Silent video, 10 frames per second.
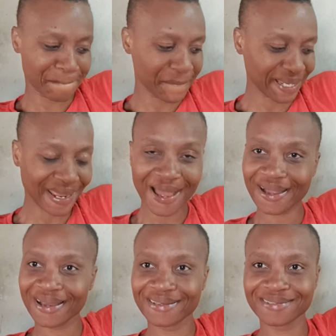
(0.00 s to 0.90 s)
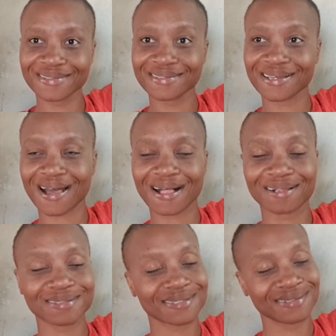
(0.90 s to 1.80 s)
But yeah, guys,
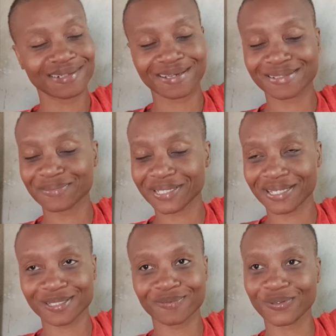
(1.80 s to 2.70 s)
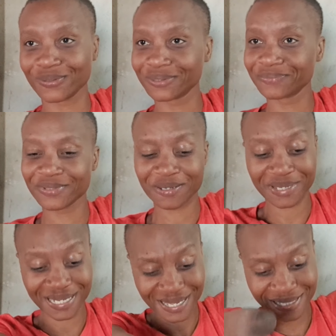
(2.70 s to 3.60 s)
I'll see you guys in my next vlog, in my
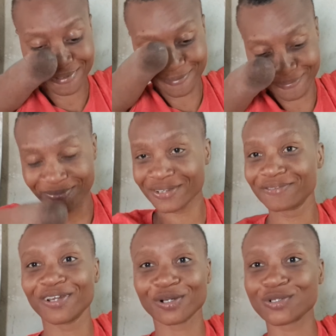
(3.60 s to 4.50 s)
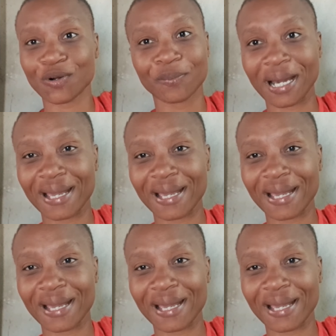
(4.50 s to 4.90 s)
next vlogtober.